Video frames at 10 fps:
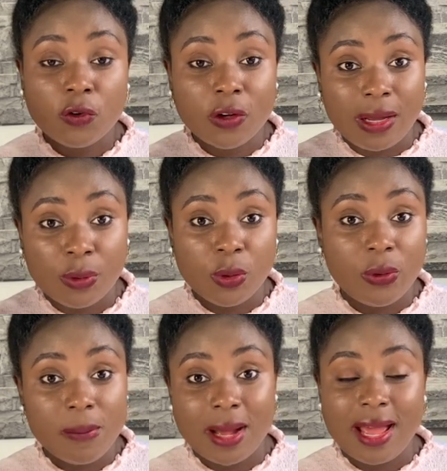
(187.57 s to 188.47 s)
oil that will go
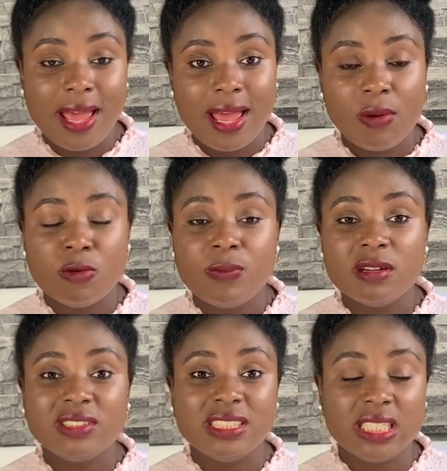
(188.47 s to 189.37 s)
in my hair will be
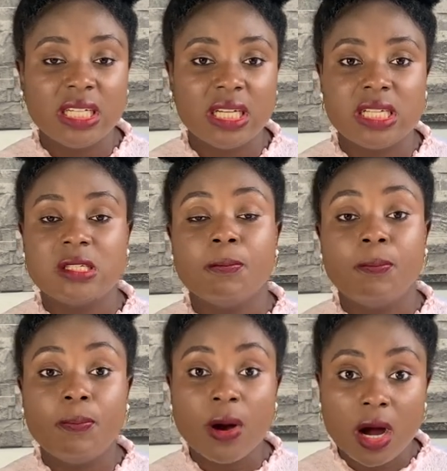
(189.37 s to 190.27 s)
ridiculous
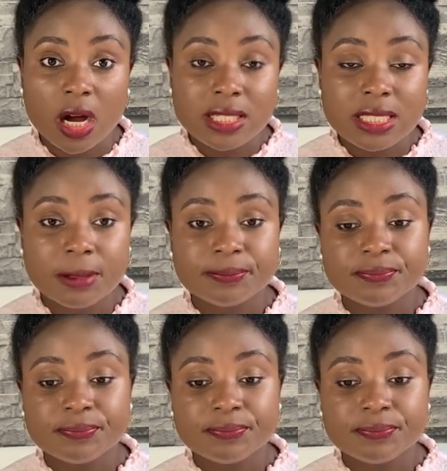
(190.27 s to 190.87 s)
but